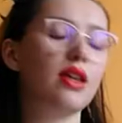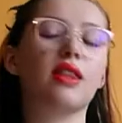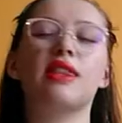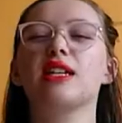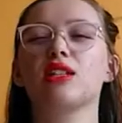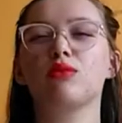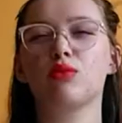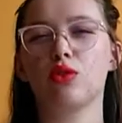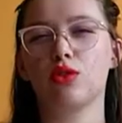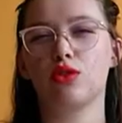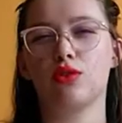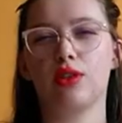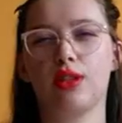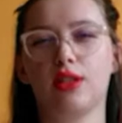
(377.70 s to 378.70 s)
There's more
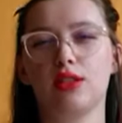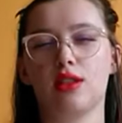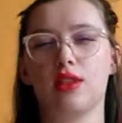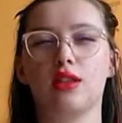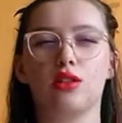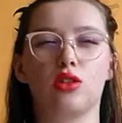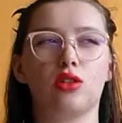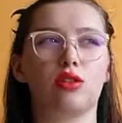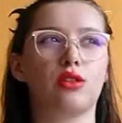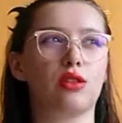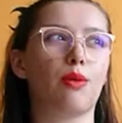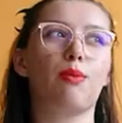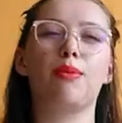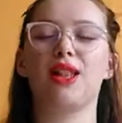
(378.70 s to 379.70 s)
to it than just
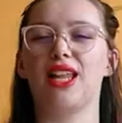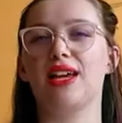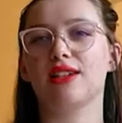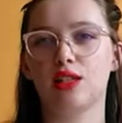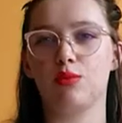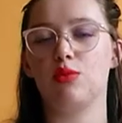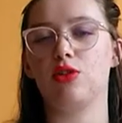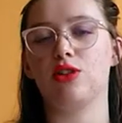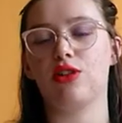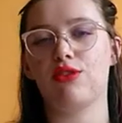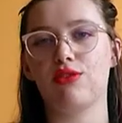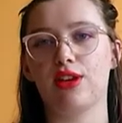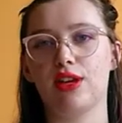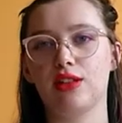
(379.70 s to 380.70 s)
the placebo
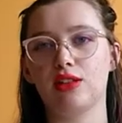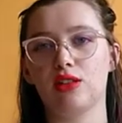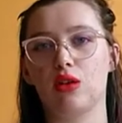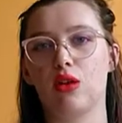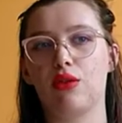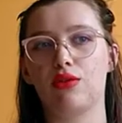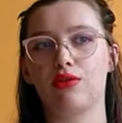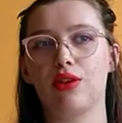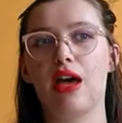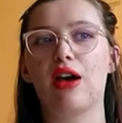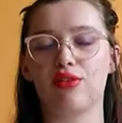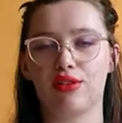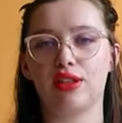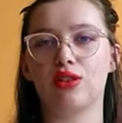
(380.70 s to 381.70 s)
effect of
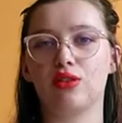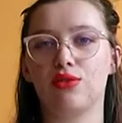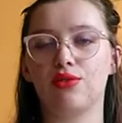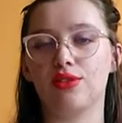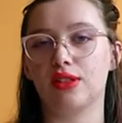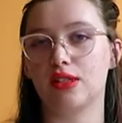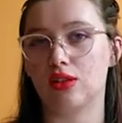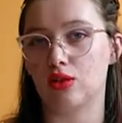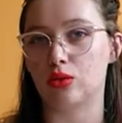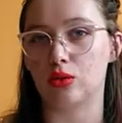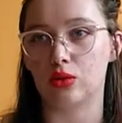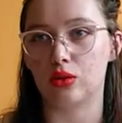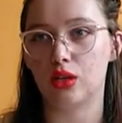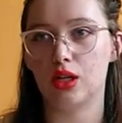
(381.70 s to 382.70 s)
having the
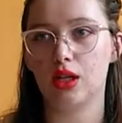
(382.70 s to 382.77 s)
physical